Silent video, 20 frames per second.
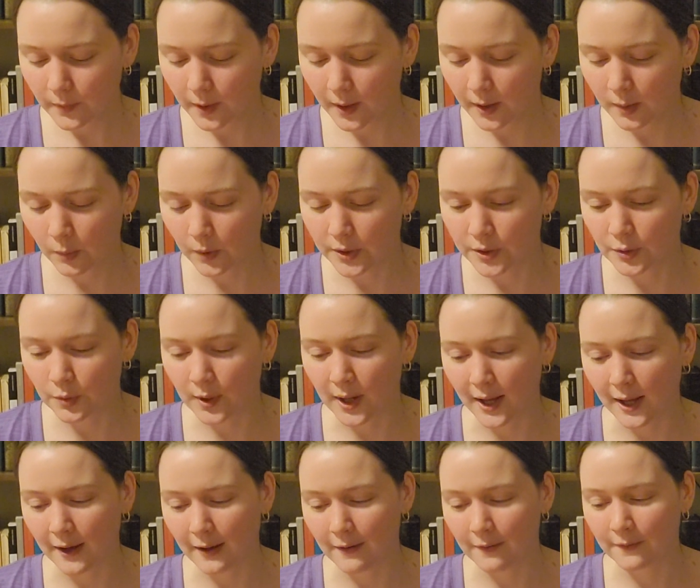And we do
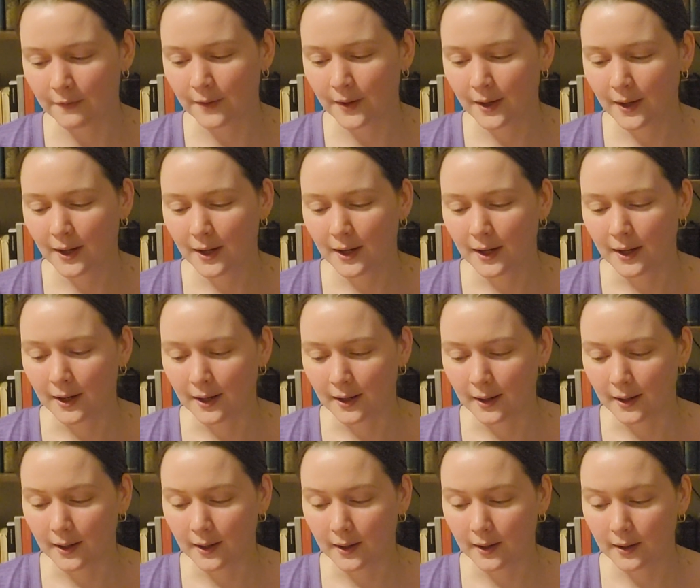have
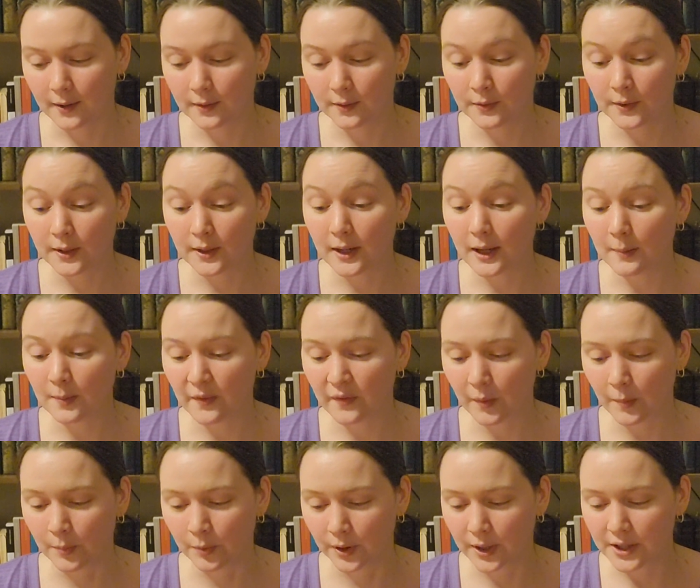the name of a
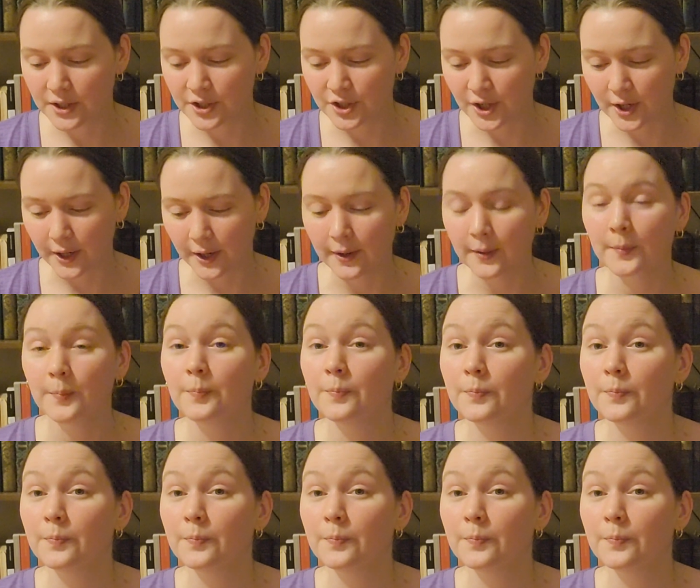bridge here.